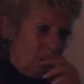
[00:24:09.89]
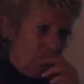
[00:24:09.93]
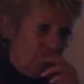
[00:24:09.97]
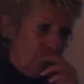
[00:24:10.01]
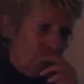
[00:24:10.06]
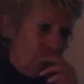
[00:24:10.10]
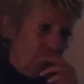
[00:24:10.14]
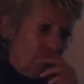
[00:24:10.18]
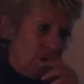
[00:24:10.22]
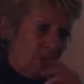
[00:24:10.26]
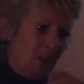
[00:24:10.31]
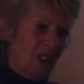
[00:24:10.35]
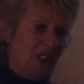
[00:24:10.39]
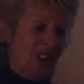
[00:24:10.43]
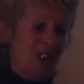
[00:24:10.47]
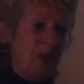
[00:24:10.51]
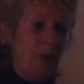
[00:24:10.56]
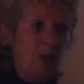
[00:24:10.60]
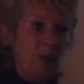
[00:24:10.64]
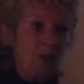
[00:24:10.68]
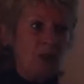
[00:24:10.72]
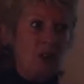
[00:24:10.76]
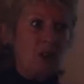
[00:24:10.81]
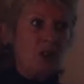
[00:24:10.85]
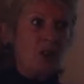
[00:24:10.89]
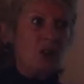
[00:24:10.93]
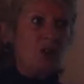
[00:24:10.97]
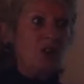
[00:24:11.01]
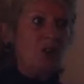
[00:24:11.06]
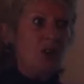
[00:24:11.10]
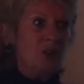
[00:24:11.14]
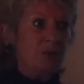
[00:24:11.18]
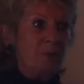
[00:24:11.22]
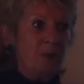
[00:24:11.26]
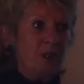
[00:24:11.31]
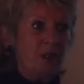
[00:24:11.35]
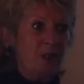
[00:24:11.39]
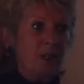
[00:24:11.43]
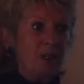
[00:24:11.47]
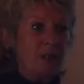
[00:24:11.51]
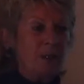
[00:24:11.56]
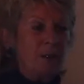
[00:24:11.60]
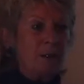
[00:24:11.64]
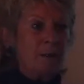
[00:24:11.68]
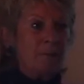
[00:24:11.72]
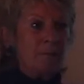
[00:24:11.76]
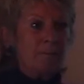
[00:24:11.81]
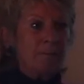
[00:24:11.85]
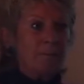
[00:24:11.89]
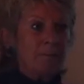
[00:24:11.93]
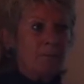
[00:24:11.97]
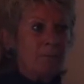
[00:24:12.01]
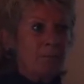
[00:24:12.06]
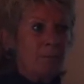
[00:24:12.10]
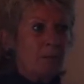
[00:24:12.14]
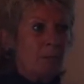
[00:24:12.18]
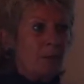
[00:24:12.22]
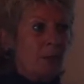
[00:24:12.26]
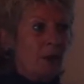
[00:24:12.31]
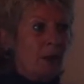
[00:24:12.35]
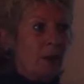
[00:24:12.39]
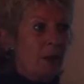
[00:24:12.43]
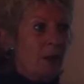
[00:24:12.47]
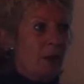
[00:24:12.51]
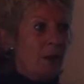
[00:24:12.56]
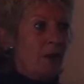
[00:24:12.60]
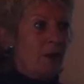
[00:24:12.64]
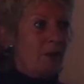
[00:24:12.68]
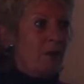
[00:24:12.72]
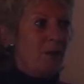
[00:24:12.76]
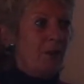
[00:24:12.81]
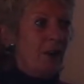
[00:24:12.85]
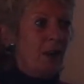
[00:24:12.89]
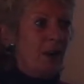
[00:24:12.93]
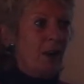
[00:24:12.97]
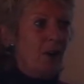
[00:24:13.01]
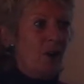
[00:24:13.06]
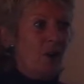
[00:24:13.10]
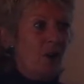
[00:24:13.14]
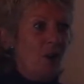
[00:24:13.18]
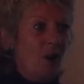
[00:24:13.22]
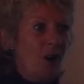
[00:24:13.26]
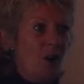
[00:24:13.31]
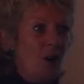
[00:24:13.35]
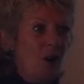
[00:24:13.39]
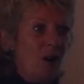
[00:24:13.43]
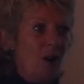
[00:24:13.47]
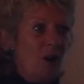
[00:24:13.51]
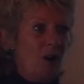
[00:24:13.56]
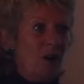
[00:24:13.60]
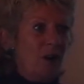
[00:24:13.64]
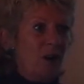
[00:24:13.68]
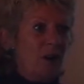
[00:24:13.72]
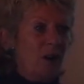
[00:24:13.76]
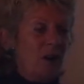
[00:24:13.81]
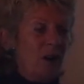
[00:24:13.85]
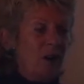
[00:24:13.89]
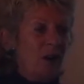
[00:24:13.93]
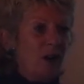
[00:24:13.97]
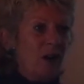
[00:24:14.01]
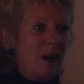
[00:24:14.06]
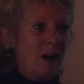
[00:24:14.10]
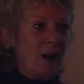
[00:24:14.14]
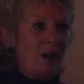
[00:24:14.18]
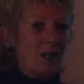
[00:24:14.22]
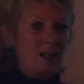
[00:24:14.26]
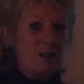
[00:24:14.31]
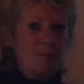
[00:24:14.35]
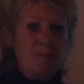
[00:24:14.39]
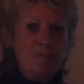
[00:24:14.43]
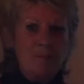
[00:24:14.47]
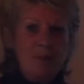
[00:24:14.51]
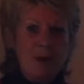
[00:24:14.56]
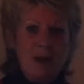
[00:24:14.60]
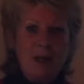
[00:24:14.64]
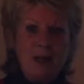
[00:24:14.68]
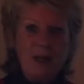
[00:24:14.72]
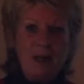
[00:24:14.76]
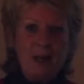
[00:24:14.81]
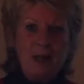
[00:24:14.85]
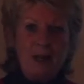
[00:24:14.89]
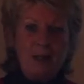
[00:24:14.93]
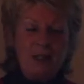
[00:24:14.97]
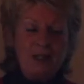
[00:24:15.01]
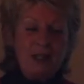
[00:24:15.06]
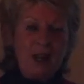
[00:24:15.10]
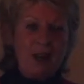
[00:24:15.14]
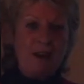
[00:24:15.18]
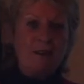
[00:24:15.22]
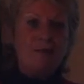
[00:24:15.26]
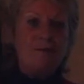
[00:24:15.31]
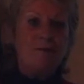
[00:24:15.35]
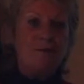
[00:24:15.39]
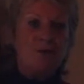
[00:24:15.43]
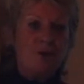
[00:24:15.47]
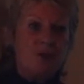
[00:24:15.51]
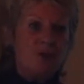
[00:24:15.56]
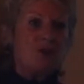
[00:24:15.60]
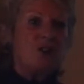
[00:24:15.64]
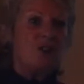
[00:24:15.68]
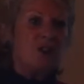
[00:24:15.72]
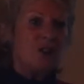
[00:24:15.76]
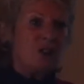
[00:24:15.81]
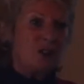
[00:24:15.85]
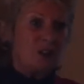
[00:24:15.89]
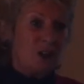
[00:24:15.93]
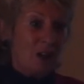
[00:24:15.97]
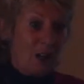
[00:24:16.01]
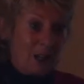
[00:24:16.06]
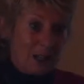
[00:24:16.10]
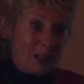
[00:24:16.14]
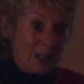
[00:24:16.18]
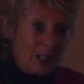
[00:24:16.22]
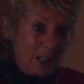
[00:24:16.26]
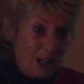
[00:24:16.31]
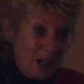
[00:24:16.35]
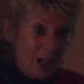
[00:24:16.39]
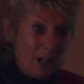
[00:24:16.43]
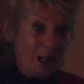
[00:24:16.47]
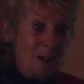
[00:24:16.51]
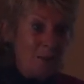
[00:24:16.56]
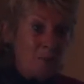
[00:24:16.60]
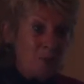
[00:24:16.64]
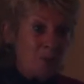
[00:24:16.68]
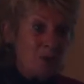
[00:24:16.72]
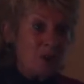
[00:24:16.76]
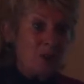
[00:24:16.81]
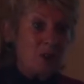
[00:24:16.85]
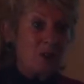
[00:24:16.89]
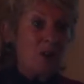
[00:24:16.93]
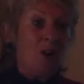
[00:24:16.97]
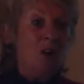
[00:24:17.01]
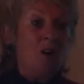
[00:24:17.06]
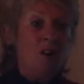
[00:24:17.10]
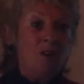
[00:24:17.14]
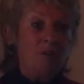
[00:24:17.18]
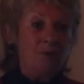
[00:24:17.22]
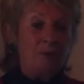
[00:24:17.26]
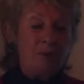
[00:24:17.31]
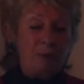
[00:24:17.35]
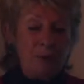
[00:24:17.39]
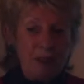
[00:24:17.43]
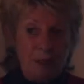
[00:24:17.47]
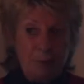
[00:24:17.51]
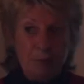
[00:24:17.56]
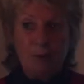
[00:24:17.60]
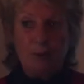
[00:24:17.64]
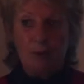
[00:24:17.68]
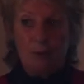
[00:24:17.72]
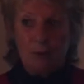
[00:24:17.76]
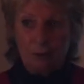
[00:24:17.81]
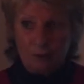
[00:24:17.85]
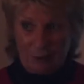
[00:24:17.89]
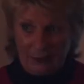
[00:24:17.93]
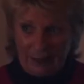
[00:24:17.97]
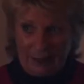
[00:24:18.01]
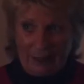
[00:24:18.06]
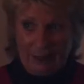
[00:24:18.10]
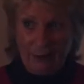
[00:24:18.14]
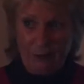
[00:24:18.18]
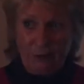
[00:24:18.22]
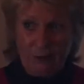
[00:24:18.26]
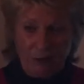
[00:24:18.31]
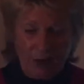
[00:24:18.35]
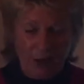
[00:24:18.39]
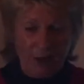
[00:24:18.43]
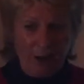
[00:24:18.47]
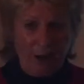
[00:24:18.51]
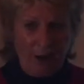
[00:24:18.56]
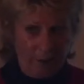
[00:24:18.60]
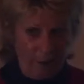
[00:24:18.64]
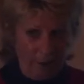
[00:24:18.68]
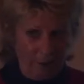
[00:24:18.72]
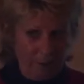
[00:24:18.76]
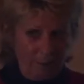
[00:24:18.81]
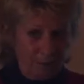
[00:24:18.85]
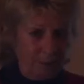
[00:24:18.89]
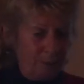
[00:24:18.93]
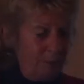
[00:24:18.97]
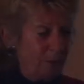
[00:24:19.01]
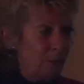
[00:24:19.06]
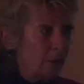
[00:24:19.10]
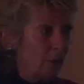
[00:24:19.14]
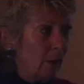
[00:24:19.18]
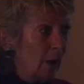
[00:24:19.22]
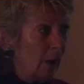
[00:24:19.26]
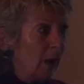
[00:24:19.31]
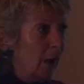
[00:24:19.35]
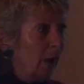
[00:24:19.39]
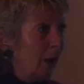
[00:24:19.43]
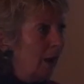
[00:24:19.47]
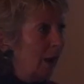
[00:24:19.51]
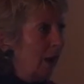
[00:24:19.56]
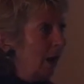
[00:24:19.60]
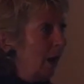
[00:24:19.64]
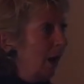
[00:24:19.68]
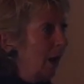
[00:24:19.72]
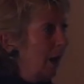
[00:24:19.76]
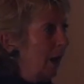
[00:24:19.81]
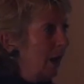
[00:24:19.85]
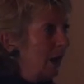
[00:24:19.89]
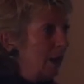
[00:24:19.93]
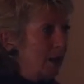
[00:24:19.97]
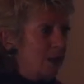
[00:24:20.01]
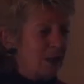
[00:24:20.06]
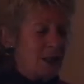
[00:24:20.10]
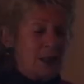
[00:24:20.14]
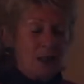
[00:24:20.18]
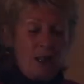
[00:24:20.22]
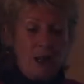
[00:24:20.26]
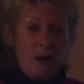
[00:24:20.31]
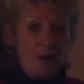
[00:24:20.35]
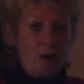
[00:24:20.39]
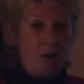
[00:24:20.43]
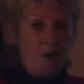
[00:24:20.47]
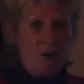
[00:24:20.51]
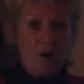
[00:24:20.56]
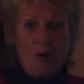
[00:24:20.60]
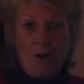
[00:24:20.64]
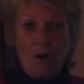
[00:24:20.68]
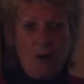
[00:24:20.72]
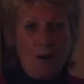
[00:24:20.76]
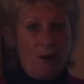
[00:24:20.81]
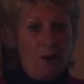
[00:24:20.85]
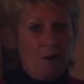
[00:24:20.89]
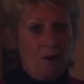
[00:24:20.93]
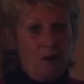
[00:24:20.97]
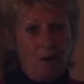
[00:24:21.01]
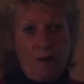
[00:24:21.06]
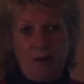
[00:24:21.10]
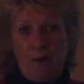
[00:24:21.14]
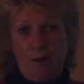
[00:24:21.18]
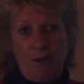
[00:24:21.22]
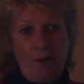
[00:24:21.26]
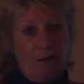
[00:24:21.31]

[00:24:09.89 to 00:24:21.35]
And he wanted to show me that there are as many diverse types of people out there as there are